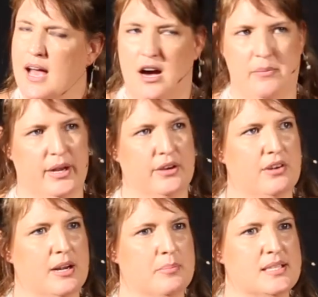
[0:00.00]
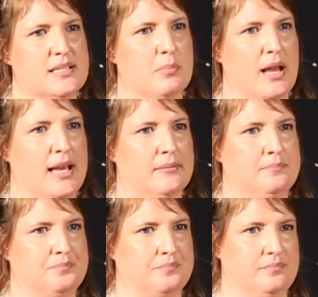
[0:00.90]
How am I going to write a business plan?
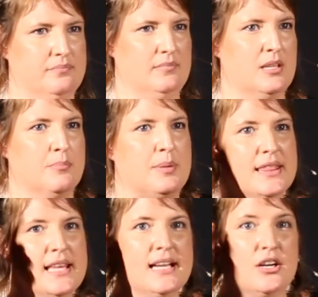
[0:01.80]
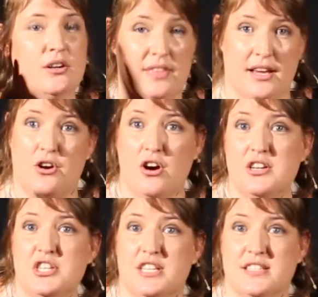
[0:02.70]
But they are
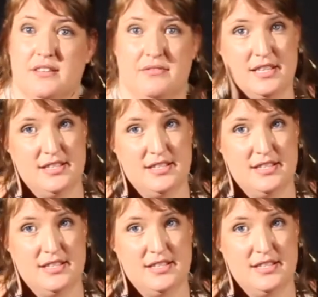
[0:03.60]
conscious of these